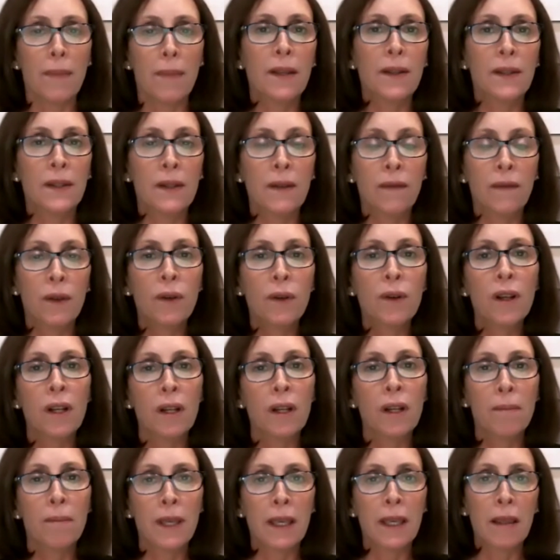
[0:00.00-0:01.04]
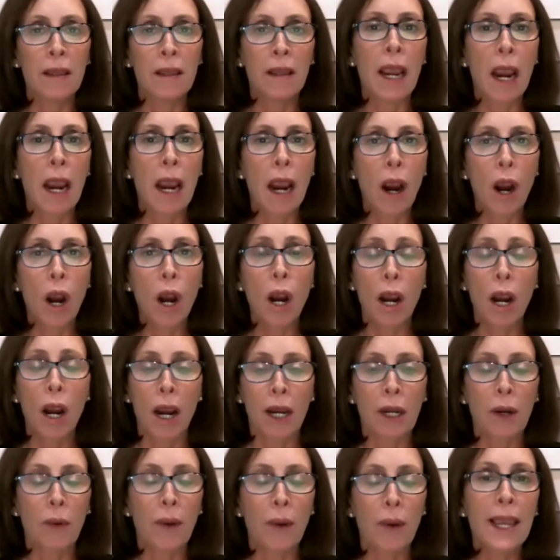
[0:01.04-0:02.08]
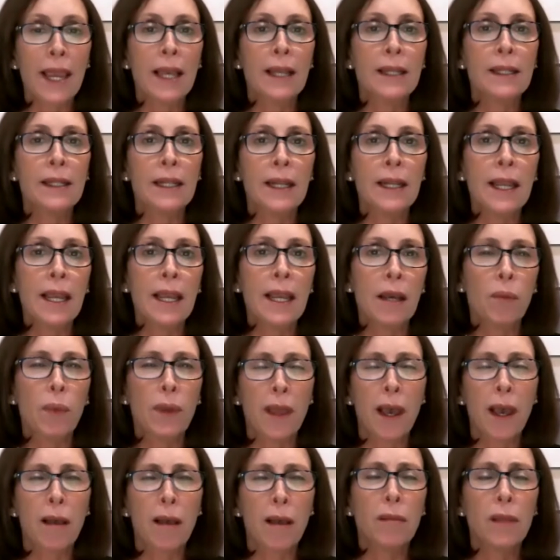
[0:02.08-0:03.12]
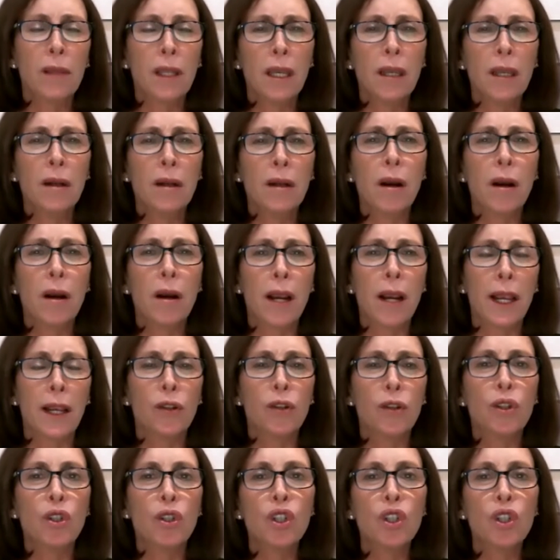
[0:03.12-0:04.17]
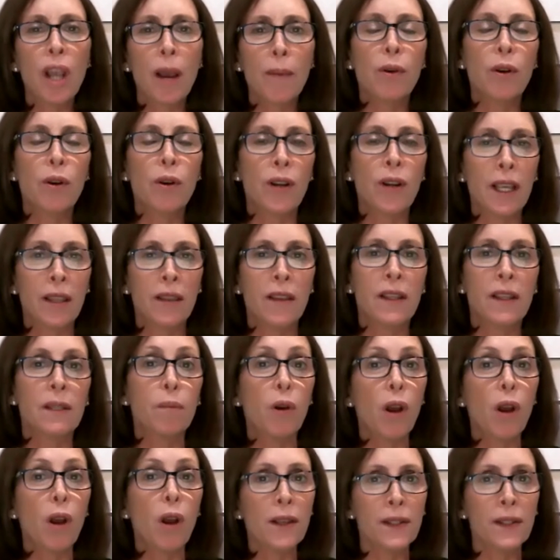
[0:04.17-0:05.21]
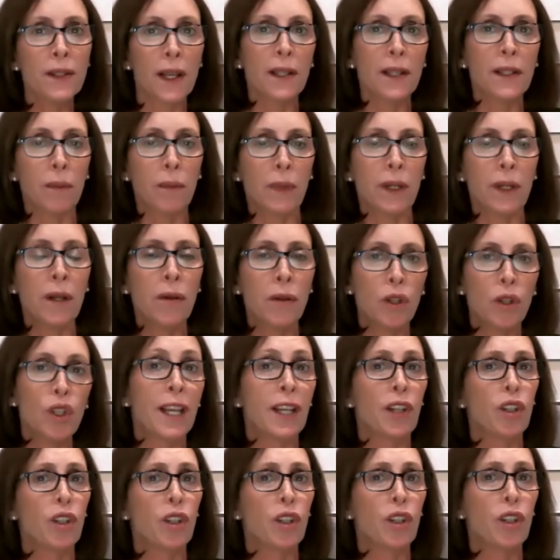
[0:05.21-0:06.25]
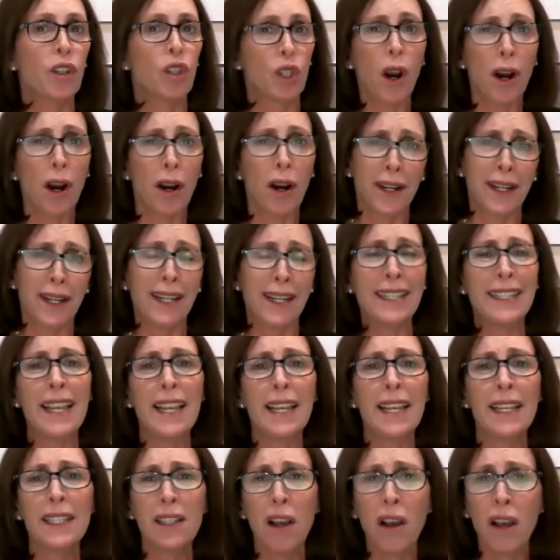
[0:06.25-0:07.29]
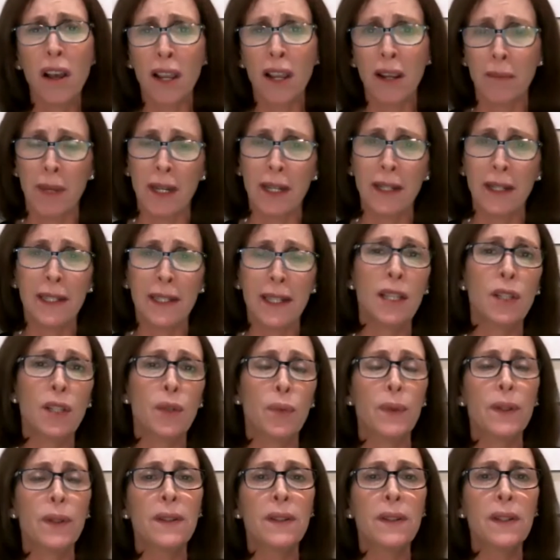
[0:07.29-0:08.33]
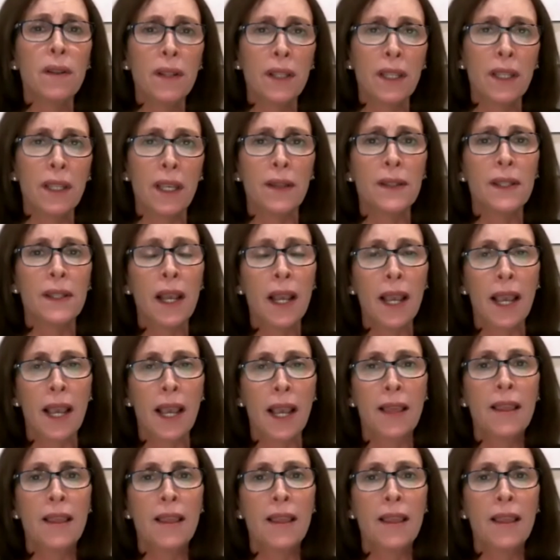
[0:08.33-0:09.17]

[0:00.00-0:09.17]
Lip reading: because if they're going to be there, hand in hand with that leader and shepherding this process, and we know that change is hard and it takes time and it takes resilience,